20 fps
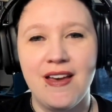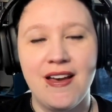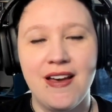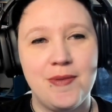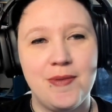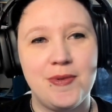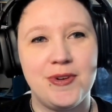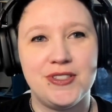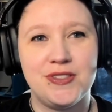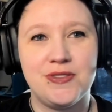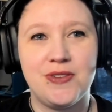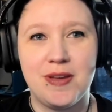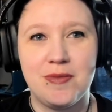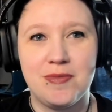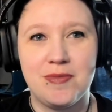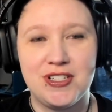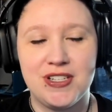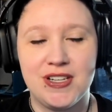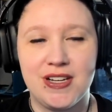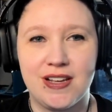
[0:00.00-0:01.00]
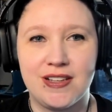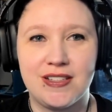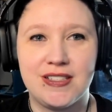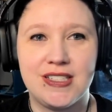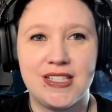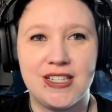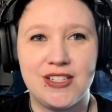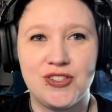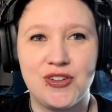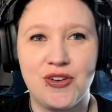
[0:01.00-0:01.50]
I'm also Imogen X
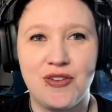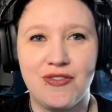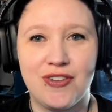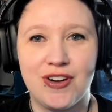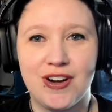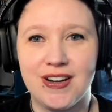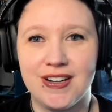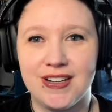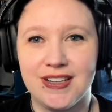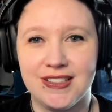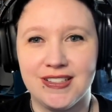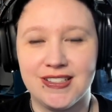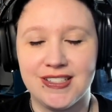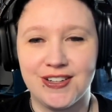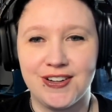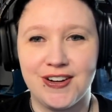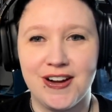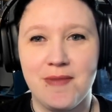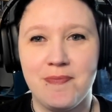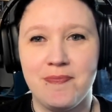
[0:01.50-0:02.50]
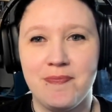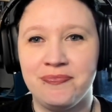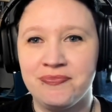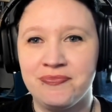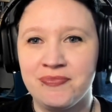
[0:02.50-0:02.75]
Stitch over on Instagram.